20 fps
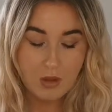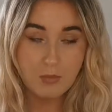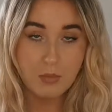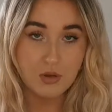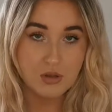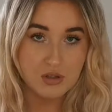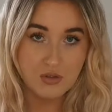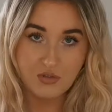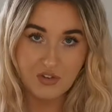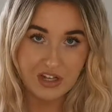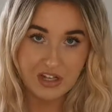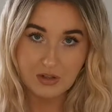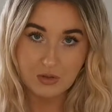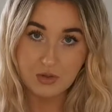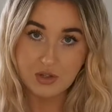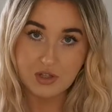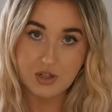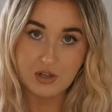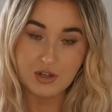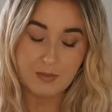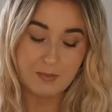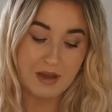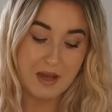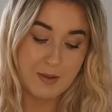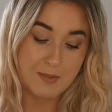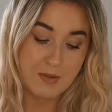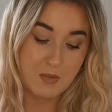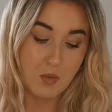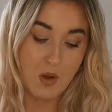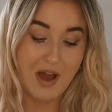bottle feeding or soothing
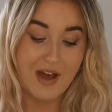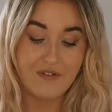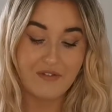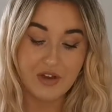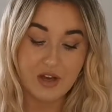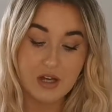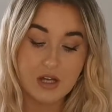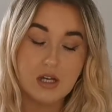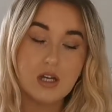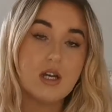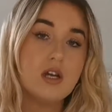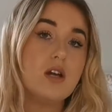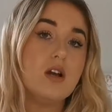baby, whatever,